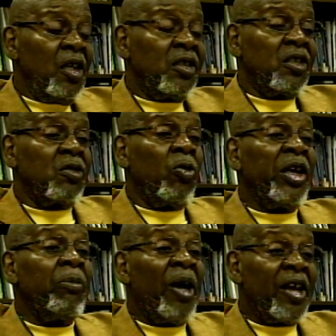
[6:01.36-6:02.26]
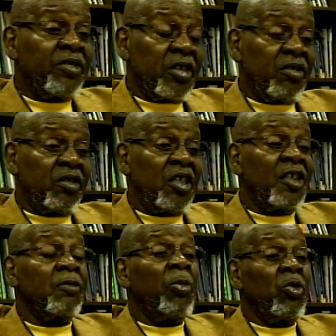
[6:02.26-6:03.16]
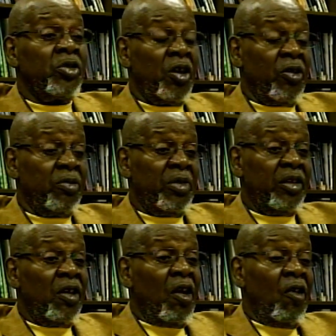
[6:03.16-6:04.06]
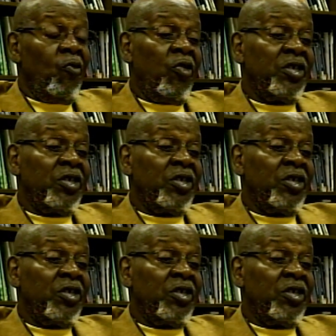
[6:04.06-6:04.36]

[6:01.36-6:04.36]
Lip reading: the Swing Masters Dust Bowl tournament for